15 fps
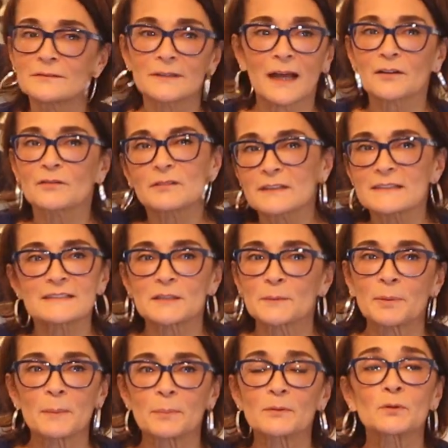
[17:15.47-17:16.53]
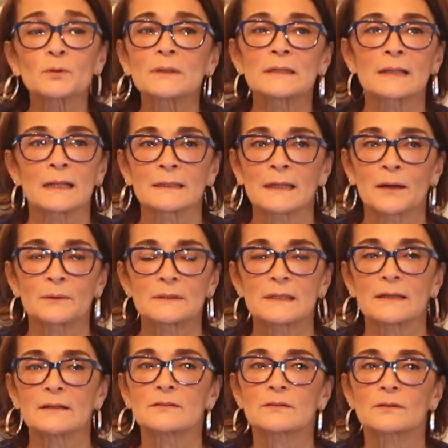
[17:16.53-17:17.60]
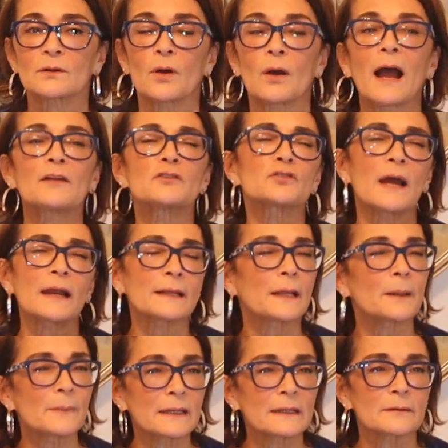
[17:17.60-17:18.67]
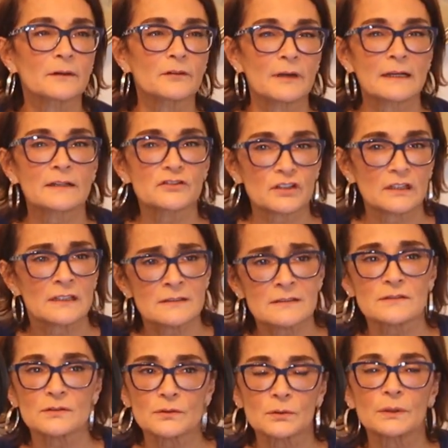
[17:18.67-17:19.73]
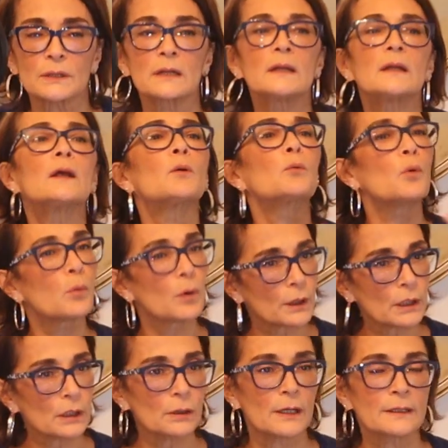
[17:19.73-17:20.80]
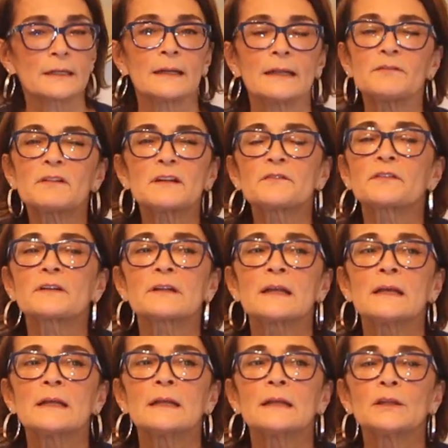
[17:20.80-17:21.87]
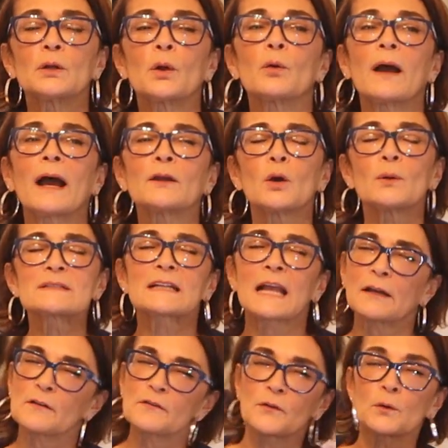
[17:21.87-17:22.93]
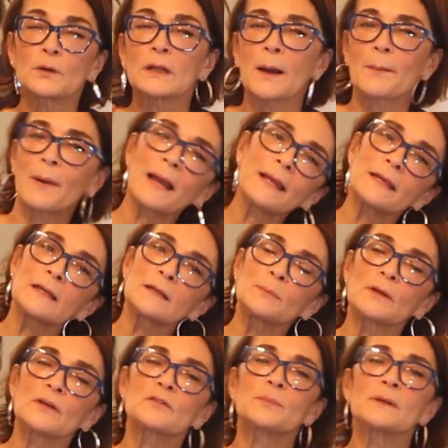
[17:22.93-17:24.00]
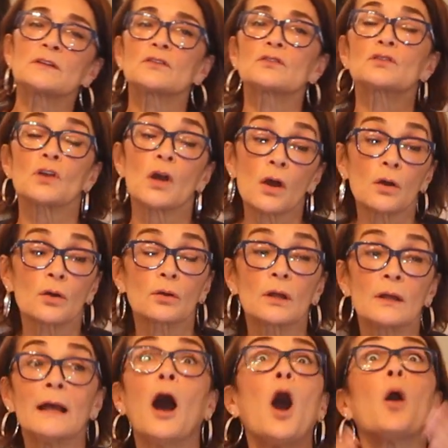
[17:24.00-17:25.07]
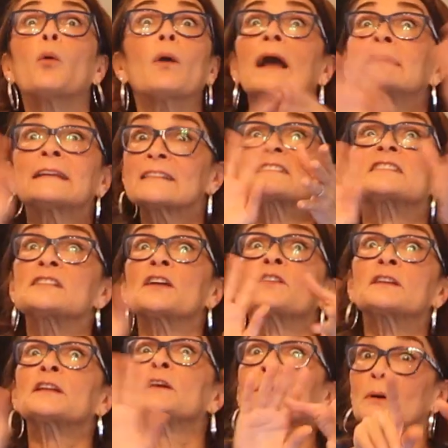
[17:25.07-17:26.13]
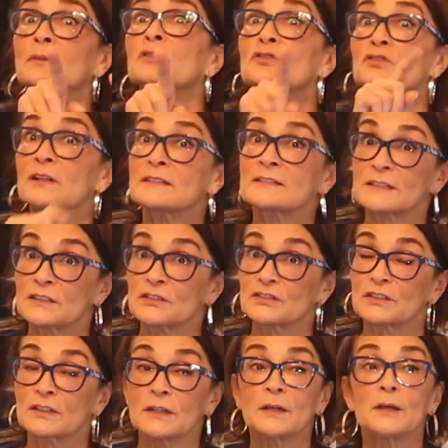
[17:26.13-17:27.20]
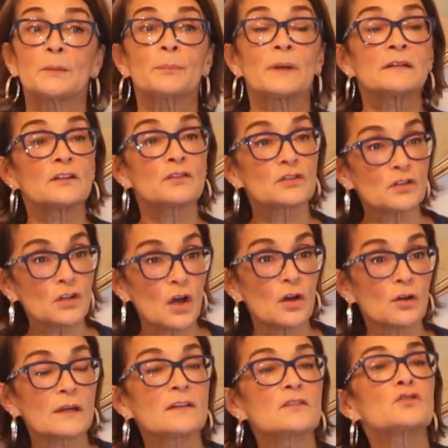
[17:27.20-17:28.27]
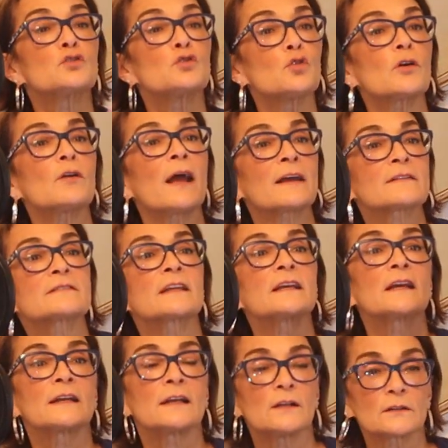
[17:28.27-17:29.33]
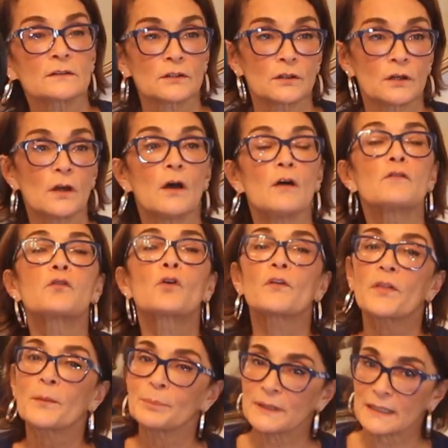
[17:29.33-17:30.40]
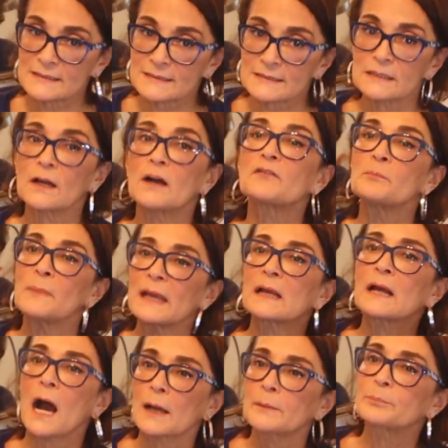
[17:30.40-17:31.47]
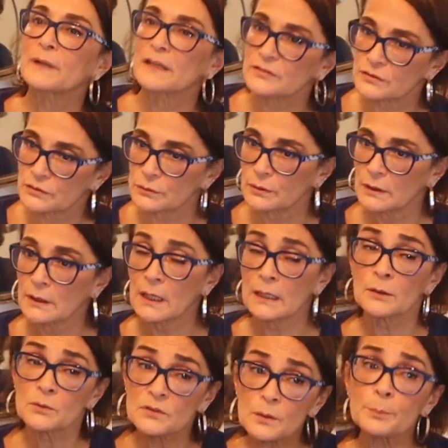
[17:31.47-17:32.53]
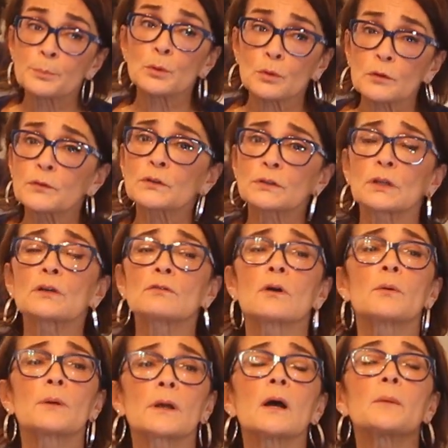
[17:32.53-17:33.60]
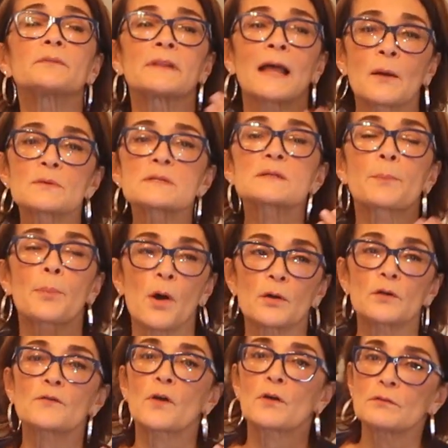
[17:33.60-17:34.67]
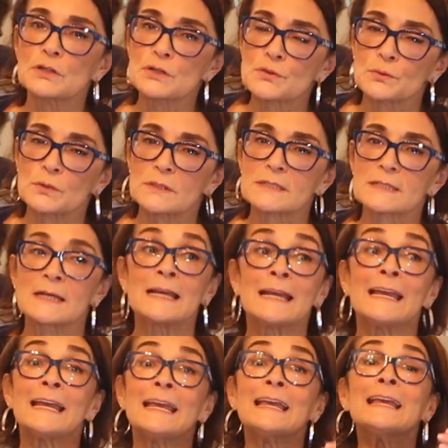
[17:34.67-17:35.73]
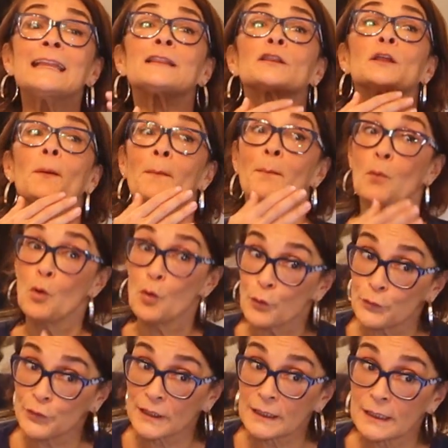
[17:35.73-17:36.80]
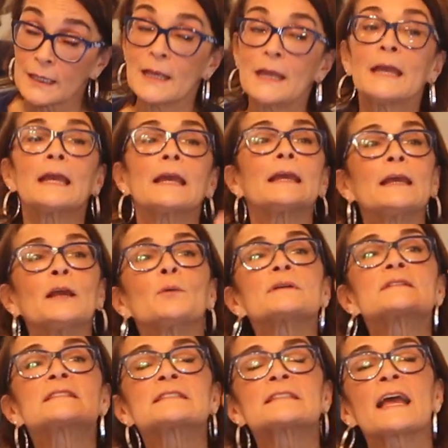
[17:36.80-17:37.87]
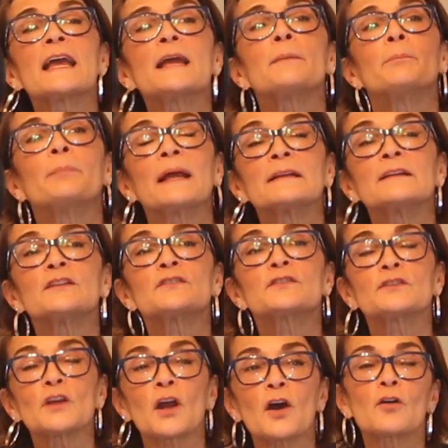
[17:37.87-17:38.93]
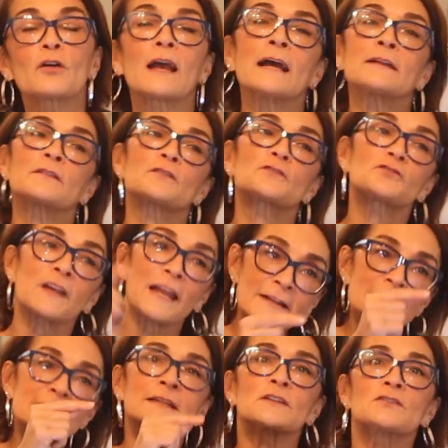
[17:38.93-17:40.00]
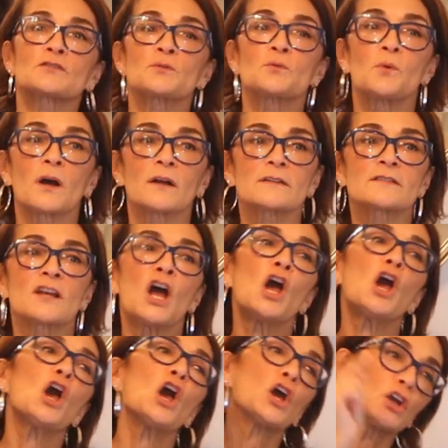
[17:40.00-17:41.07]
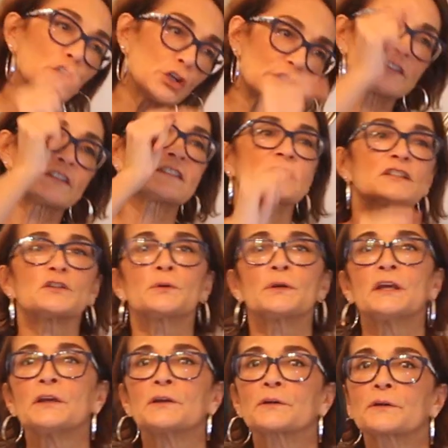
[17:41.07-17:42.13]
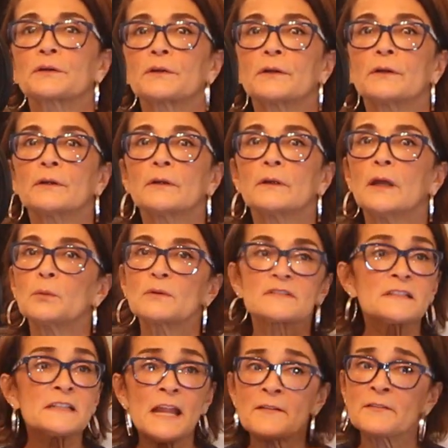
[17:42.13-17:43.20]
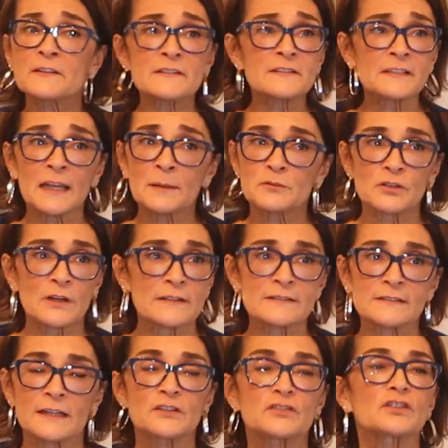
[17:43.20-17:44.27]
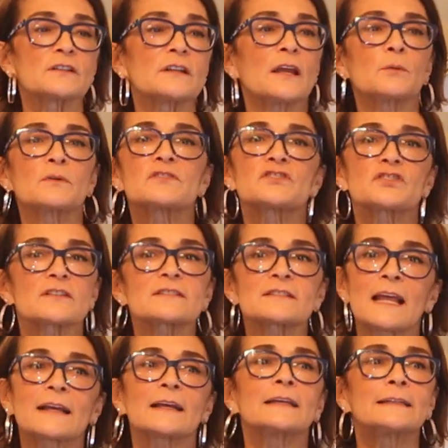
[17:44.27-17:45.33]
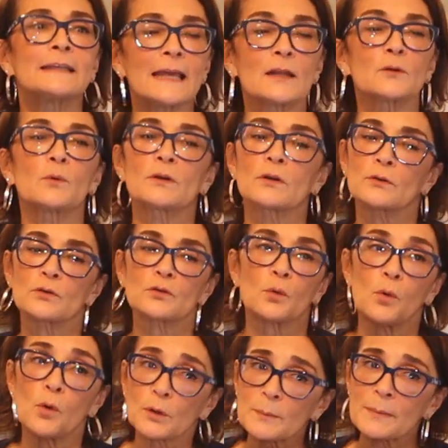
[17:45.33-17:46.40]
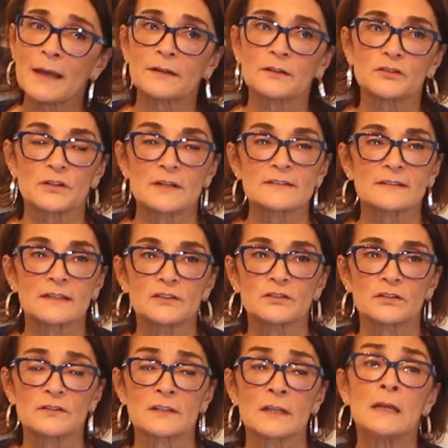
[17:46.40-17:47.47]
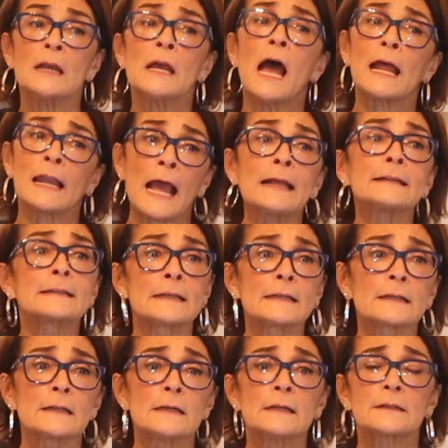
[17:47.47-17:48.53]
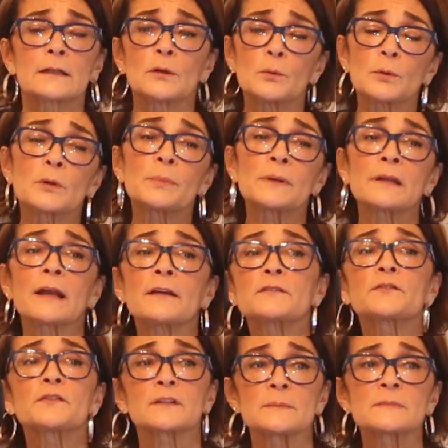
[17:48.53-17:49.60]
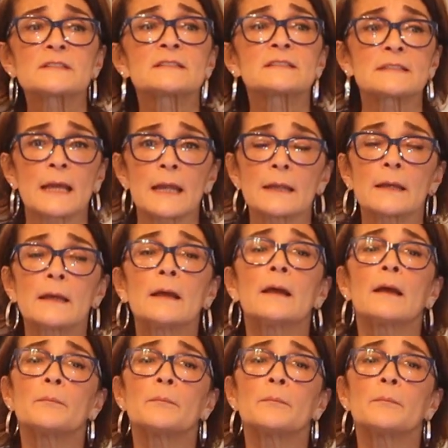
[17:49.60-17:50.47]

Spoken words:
I don't really see people doing that nowadays. I try to get my grandkids to do it. We're working on it. Even if it, I know it's kind of phony on my end because bendición. Oh, and that's another thing about the translation. Bendición is you're asking an elder for the blessing of may God bless you. And it was a beautiful thing growing up. That was a part of our rituals. In the movie, he would say bendición and the translation was good to see you here. It was never the same translation. It was just like, again, one of those automatic translations. And I think that it would have been nice for them to say,